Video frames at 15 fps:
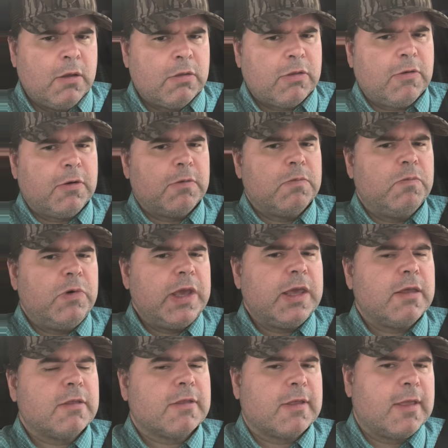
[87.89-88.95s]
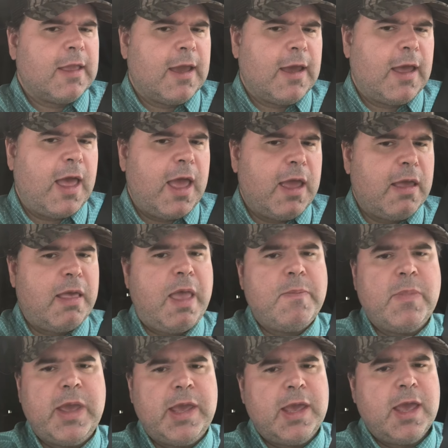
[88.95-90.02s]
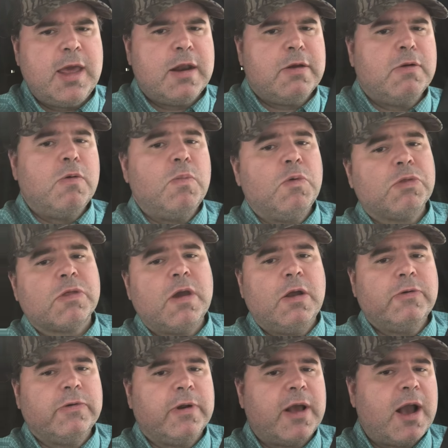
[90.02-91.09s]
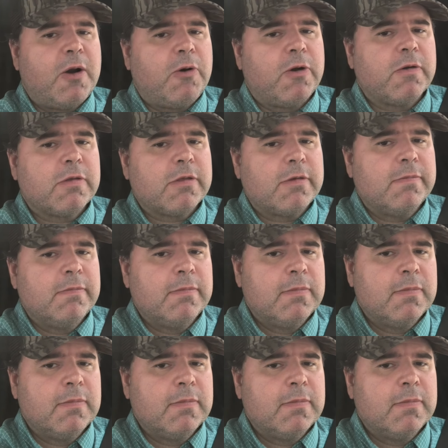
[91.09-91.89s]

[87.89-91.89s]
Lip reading: Certain weeks that I may hit almost 100 hours.